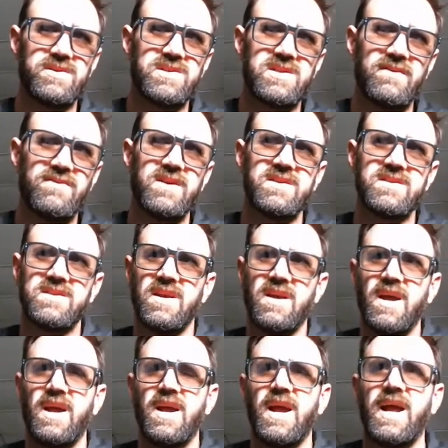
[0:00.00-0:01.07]
stiffness,
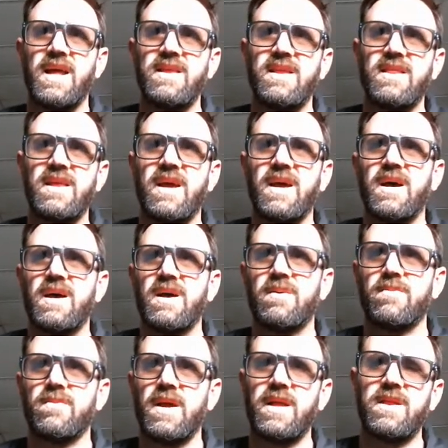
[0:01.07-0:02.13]
and
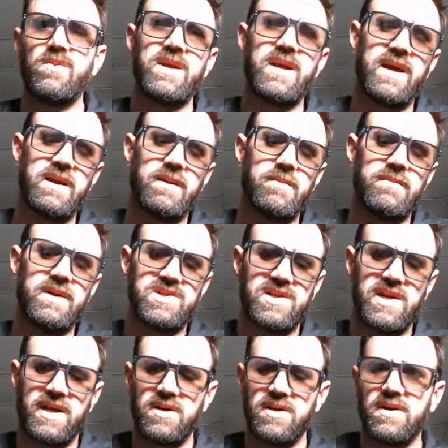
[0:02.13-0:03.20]
then we had a much
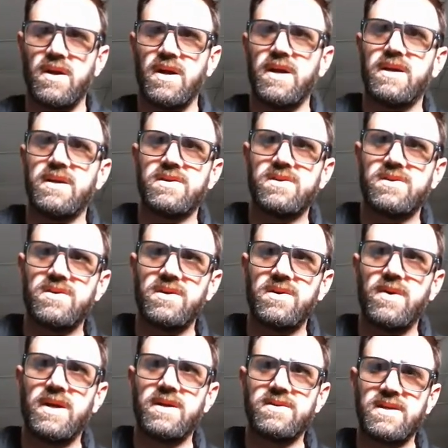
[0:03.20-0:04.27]
tighter
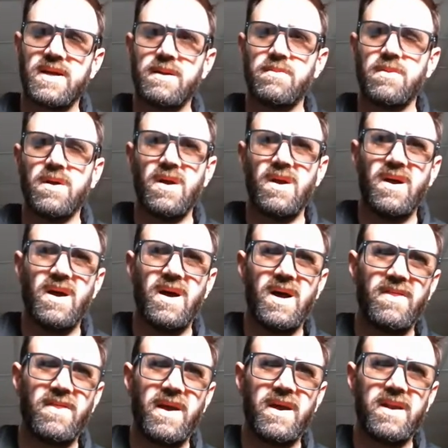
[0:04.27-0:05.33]
turnaround time
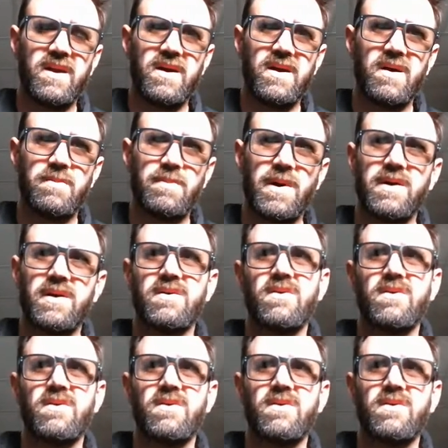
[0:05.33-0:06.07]
on that part.